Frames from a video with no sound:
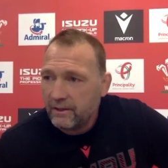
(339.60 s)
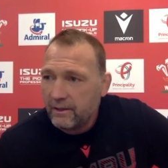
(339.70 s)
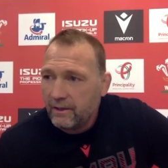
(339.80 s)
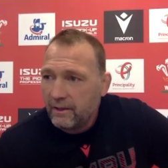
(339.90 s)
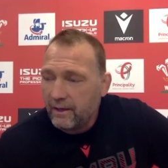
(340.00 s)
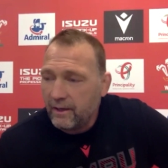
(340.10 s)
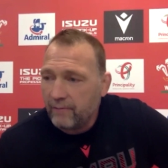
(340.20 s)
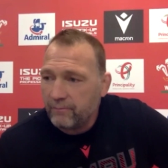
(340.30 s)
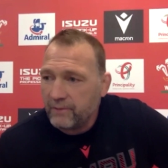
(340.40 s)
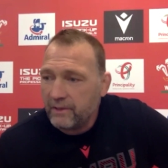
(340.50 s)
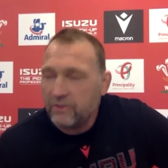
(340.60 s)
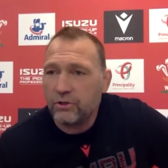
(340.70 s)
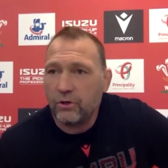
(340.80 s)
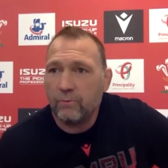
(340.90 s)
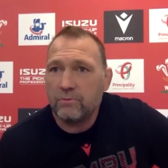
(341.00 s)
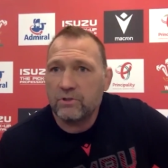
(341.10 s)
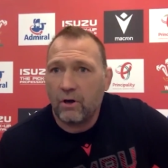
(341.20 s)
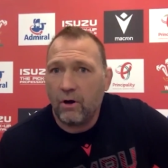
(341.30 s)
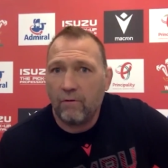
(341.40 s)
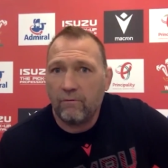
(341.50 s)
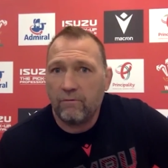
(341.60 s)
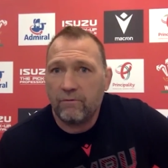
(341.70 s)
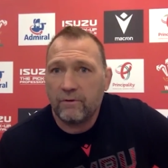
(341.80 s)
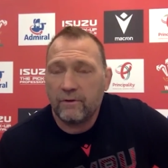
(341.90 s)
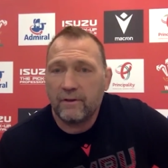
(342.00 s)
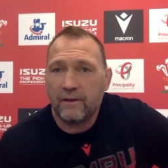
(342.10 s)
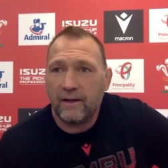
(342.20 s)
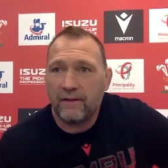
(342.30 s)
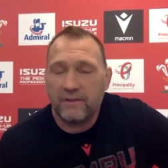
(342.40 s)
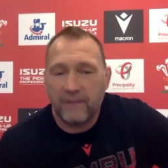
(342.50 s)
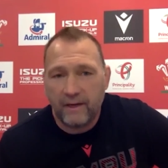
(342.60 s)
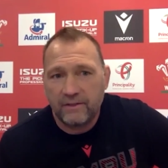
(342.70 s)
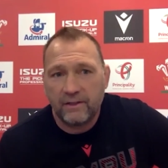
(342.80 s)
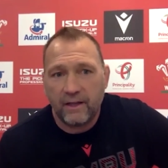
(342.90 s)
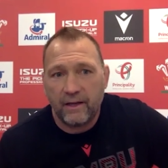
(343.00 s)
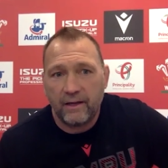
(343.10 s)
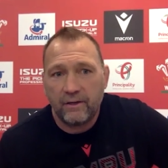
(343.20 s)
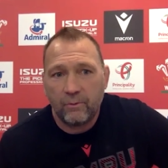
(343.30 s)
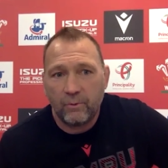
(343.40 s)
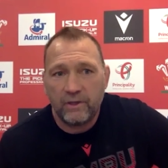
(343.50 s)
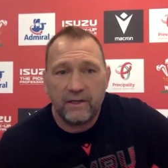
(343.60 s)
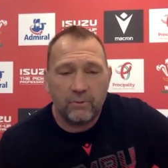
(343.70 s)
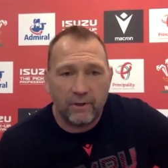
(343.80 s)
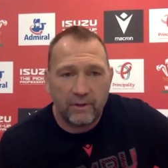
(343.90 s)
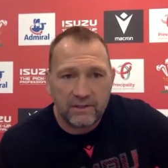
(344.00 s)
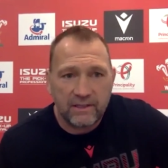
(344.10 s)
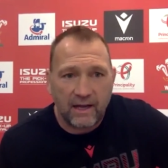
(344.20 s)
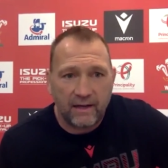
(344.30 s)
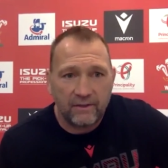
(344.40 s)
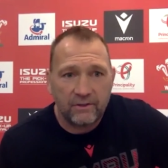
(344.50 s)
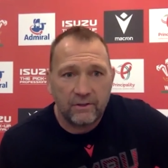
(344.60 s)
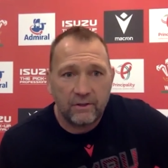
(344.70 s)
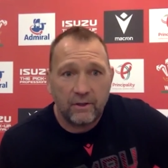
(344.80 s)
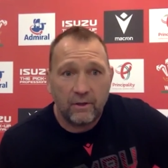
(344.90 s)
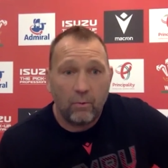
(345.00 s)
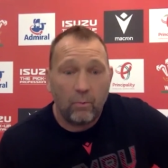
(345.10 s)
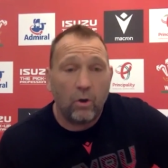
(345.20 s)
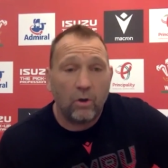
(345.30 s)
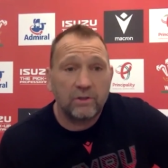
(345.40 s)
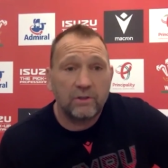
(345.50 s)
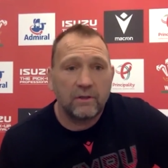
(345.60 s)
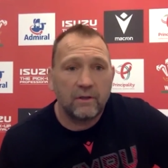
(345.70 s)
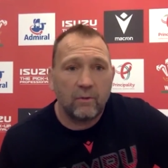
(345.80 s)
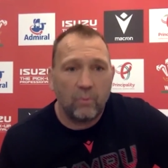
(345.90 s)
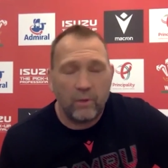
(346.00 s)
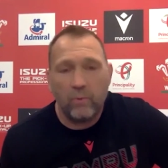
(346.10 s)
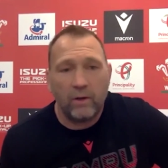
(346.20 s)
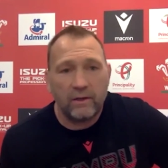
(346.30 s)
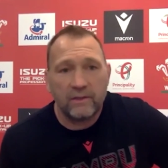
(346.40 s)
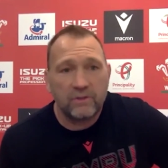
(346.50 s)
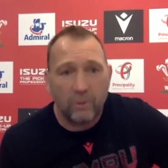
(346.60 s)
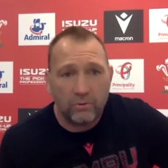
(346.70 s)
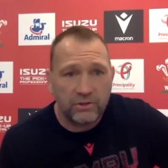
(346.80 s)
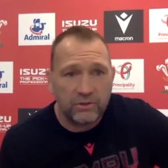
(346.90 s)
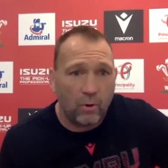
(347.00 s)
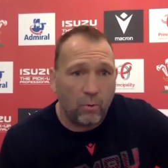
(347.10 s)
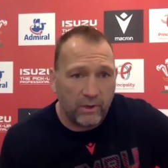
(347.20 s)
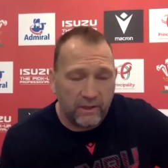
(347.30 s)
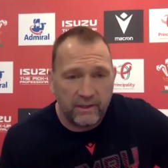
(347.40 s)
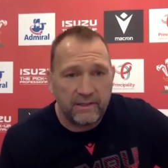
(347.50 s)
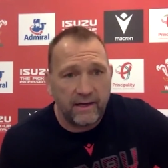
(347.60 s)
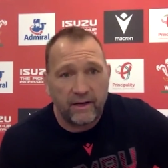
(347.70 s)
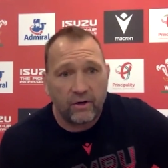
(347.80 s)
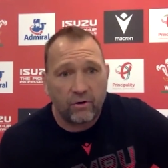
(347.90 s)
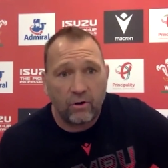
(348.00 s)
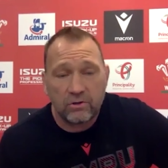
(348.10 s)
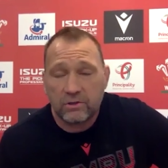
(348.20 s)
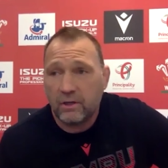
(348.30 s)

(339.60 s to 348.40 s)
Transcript: um, in terms of uh, day to day we need to understand what we want as coaches, what we need to get across.